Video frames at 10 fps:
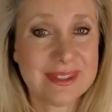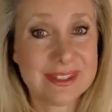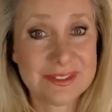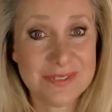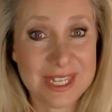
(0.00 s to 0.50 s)

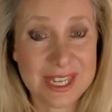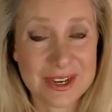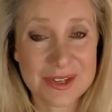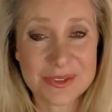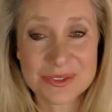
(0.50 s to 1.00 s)
this
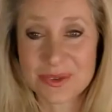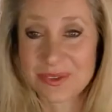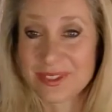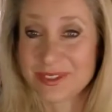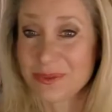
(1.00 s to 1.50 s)
video. So
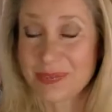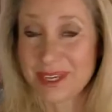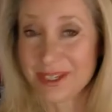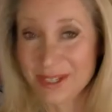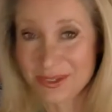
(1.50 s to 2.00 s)
this will
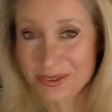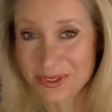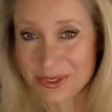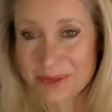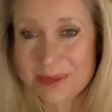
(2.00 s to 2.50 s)
be on
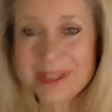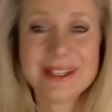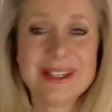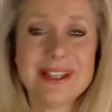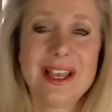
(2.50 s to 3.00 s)
YouTube
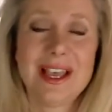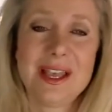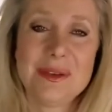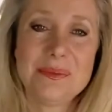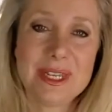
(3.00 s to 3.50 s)

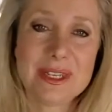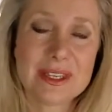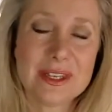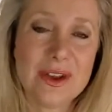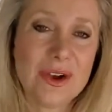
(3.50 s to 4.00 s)
um, but
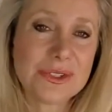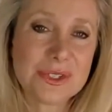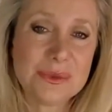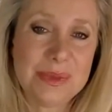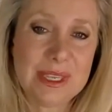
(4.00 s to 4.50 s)
it can
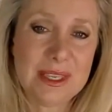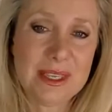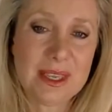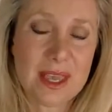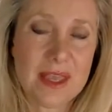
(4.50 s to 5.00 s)
also
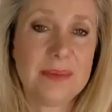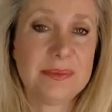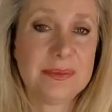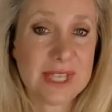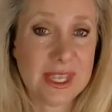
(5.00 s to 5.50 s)
be
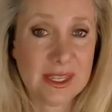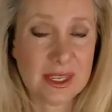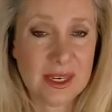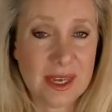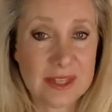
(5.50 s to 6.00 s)
um,
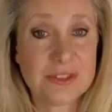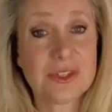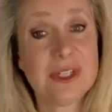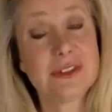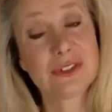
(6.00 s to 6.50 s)
taken and
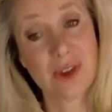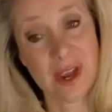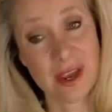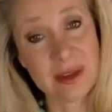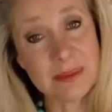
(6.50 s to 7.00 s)

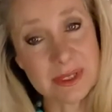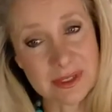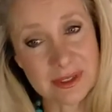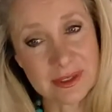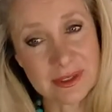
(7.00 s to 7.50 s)
transcribed.
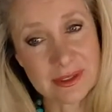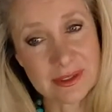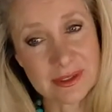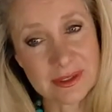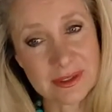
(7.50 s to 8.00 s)

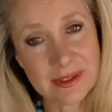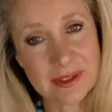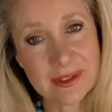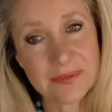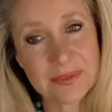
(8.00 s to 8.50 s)

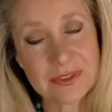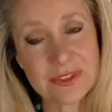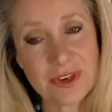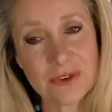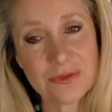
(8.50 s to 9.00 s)

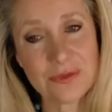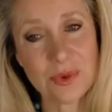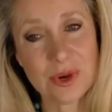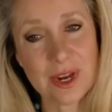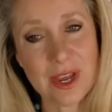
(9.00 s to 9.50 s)
So
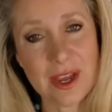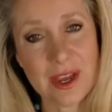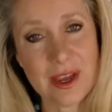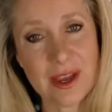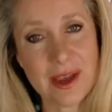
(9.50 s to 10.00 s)
for a,
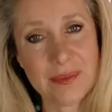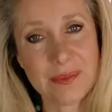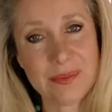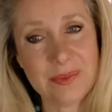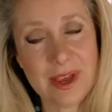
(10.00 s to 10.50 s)
uh,
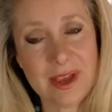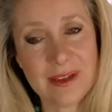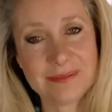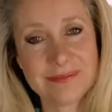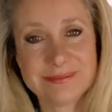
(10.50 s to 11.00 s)
a,
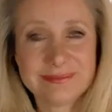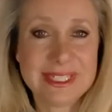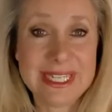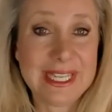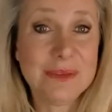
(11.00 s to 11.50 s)
a,
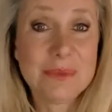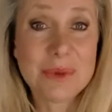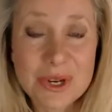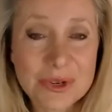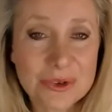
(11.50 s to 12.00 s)
an
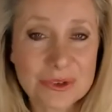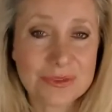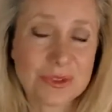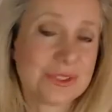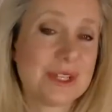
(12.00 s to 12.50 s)
ebook or
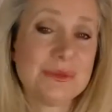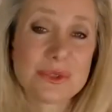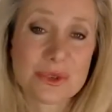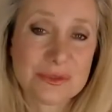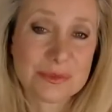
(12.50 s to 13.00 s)
for some
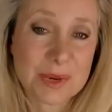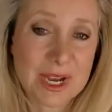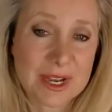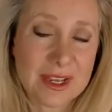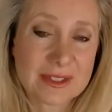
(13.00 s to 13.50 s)
sort of
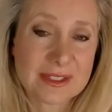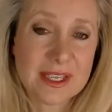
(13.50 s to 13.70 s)
product,